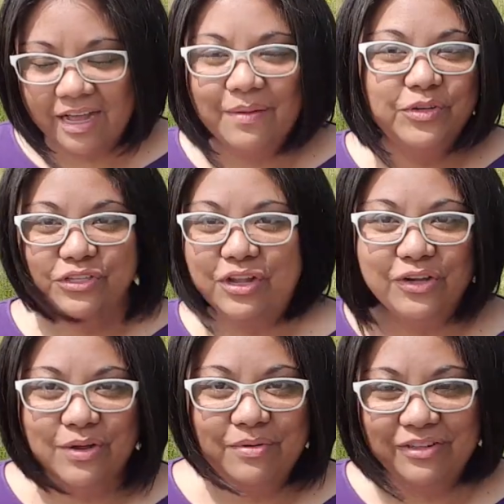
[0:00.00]
I'm just not
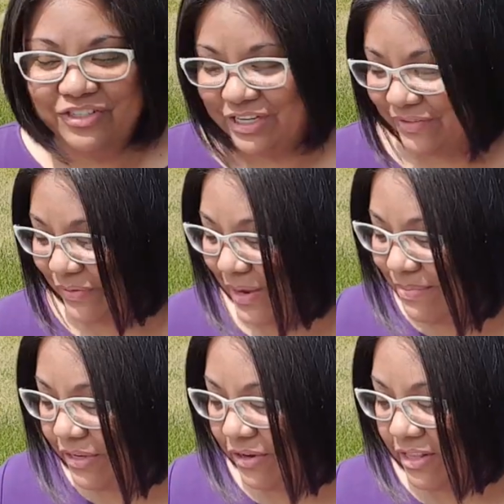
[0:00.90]
going to apologize for my
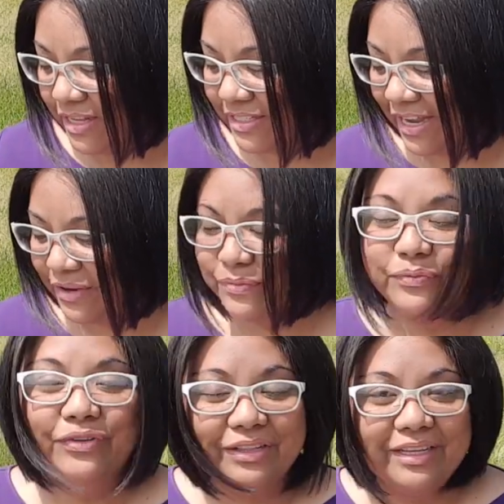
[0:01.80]
opinion on this. I
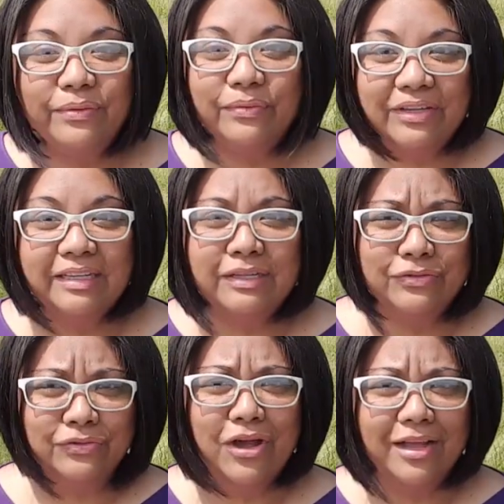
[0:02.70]
really, really
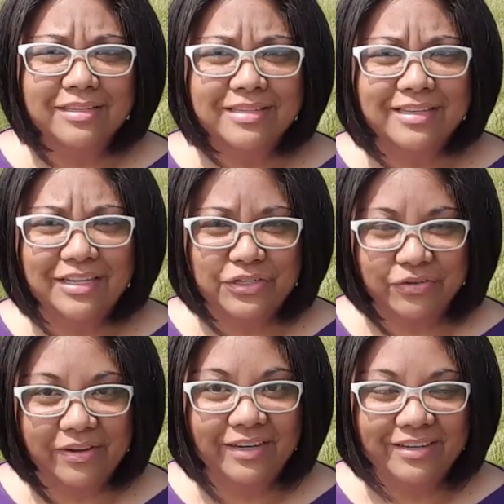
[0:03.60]
do not
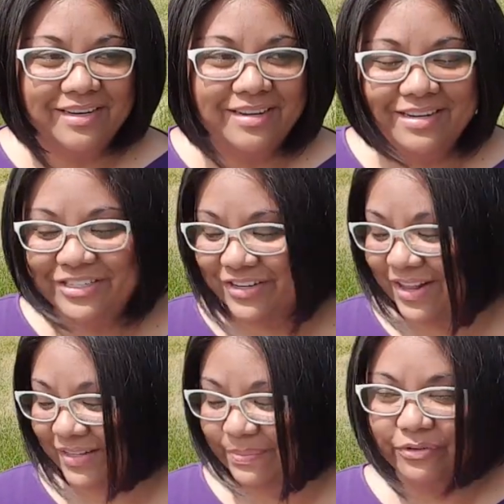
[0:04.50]
enjoy
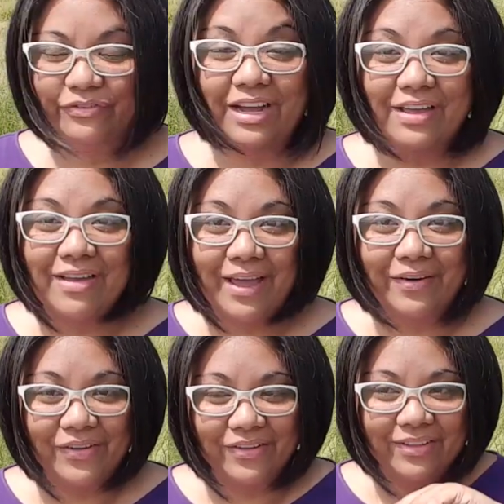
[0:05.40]
Chanel number 5 at
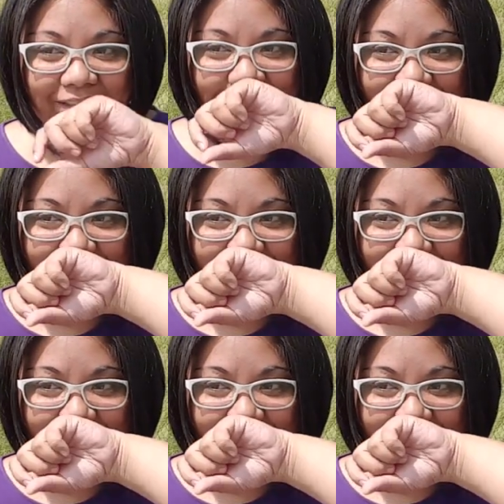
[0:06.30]
all.